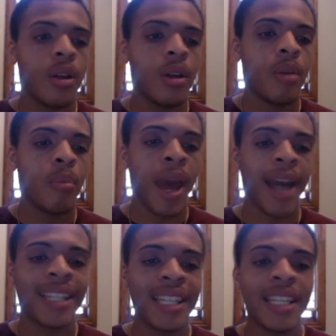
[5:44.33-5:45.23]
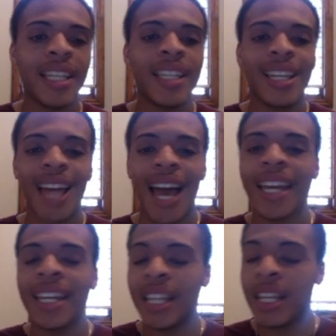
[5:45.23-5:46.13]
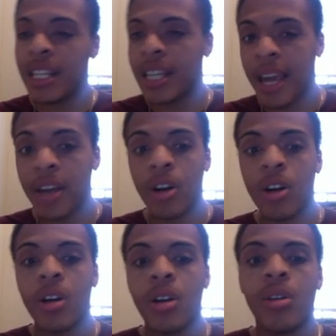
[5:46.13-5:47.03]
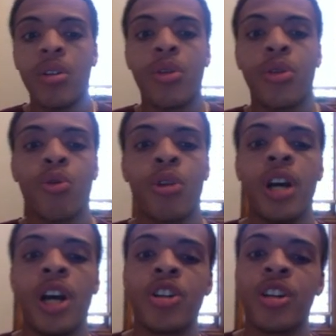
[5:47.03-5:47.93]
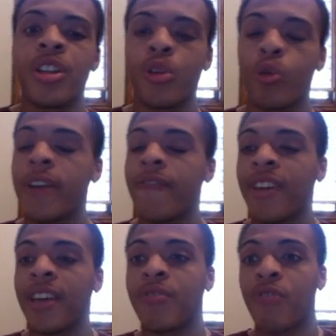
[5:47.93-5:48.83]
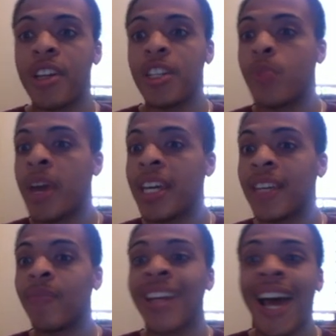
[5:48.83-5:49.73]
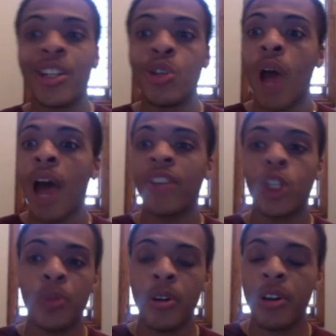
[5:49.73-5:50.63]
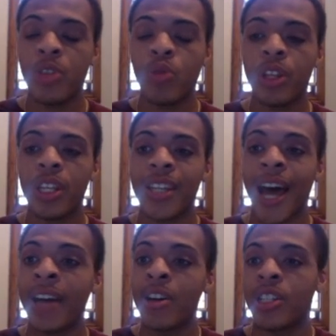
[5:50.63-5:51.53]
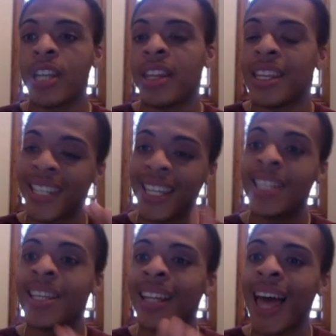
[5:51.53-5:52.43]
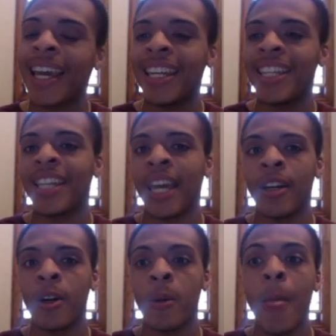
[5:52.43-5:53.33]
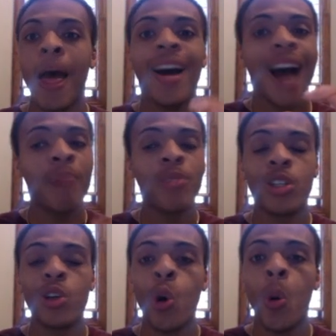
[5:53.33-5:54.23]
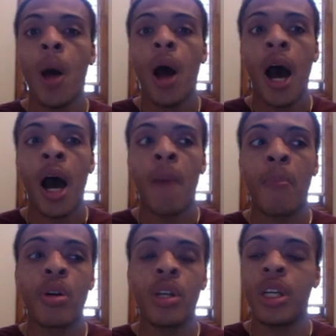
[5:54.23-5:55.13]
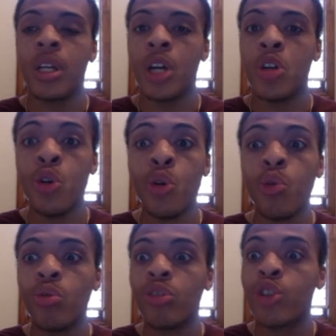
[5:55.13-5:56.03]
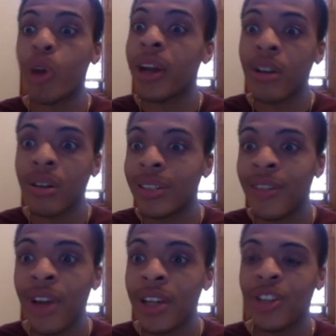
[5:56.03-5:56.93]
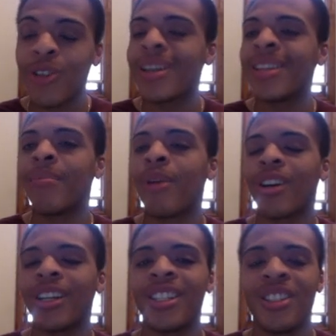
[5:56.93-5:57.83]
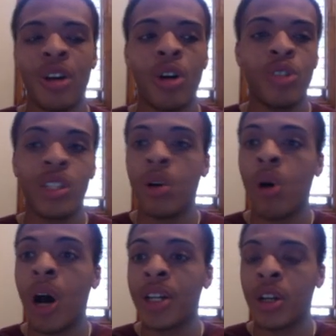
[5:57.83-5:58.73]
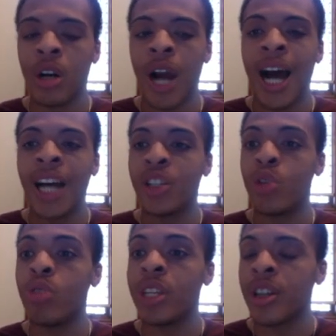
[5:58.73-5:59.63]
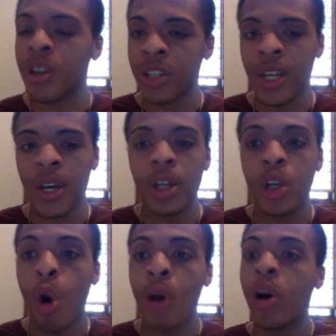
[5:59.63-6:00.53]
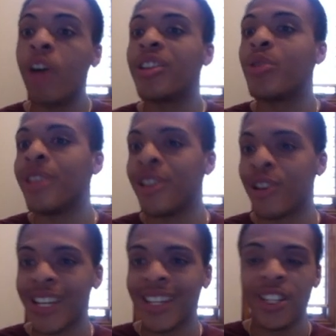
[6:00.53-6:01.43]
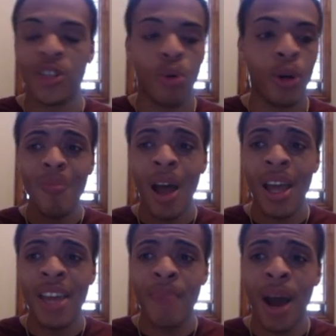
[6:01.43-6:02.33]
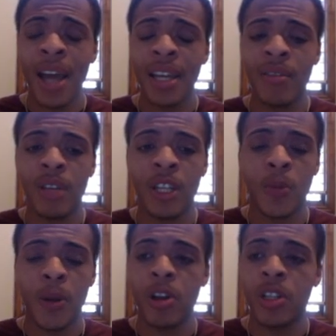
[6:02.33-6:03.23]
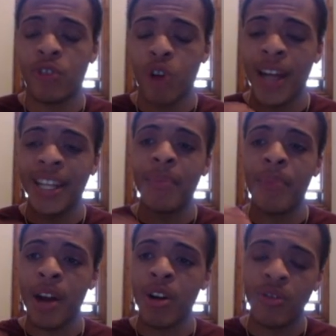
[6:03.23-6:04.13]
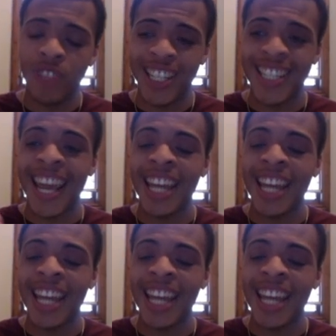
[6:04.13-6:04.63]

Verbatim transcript: MACD is a lagging indicator 303 and Francis Bacon, and I do have experience with this. I understand this is a lagging indicator. I'm still uh, a pretty new trader, investor in the markets, you know, still under uh, two years going on two years at this point. In my experience of trying to get better of just day